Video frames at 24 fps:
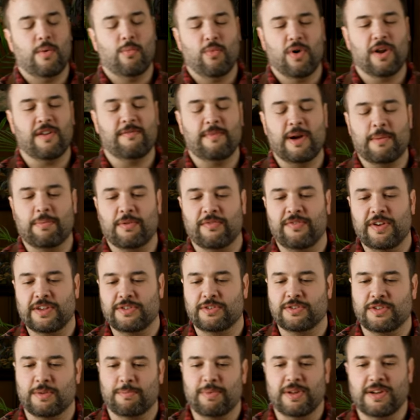one of my
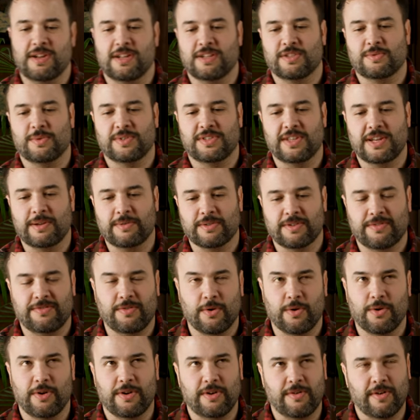professor's opinions was that he was a
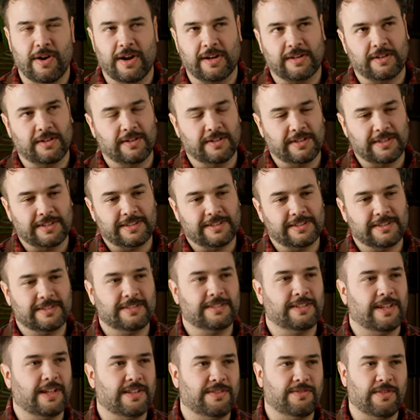foreign director.
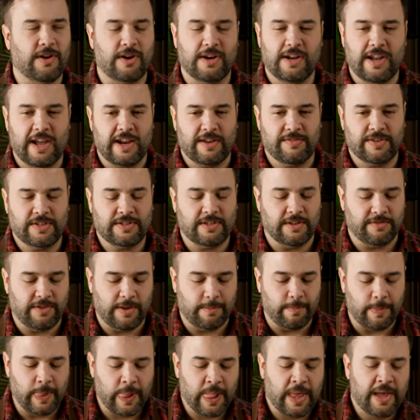That's very nativist of
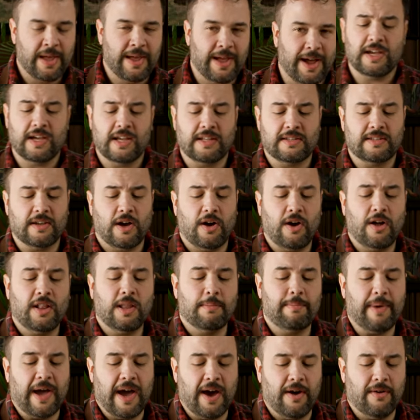him. It's all
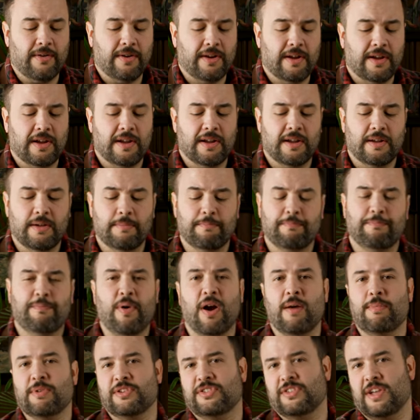about
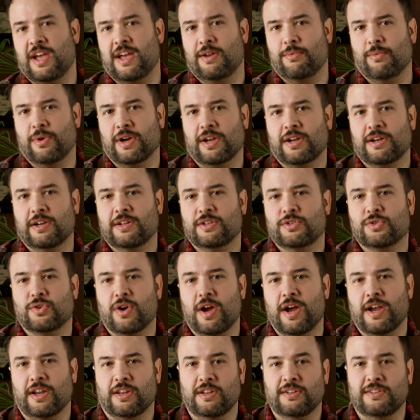Barbara Stanwyck
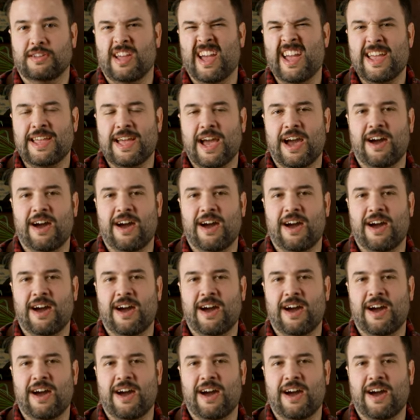trying to take